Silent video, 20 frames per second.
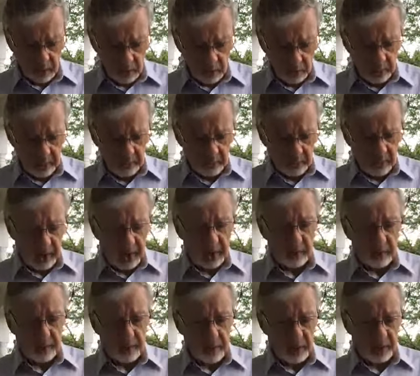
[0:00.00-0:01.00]
We tried
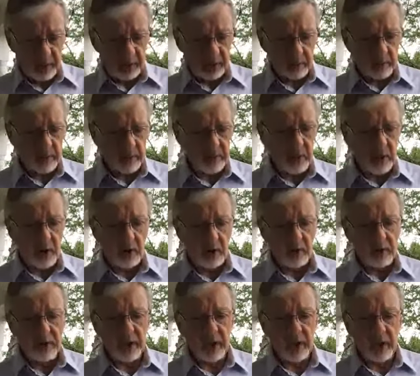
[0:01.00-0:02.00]
to pick some
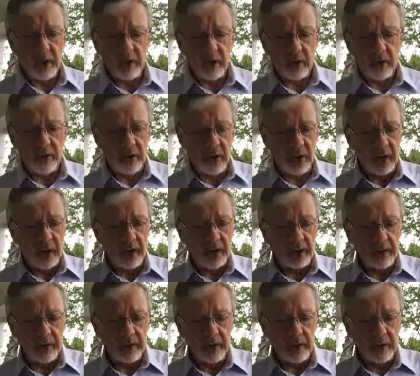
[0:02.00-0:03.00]
songs here that
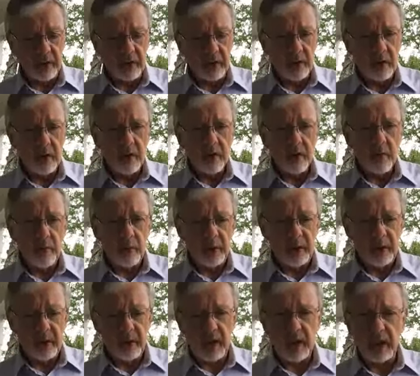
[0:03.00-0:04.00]
we
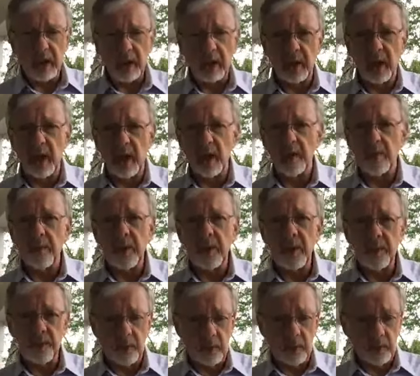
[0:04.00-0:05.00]
think that
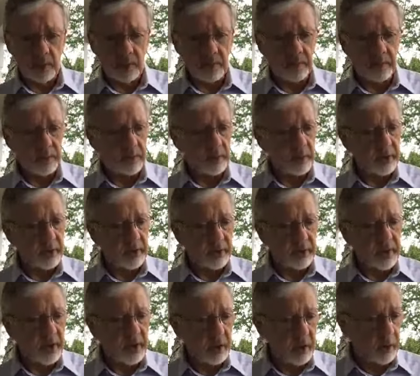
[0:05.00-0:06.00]
people will
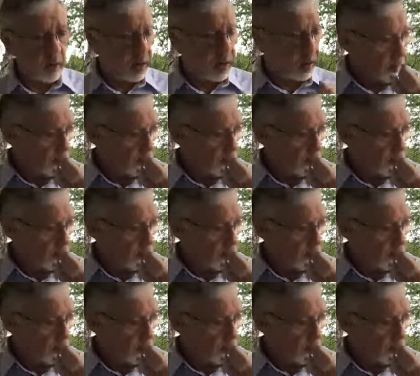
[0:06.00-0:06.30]
know.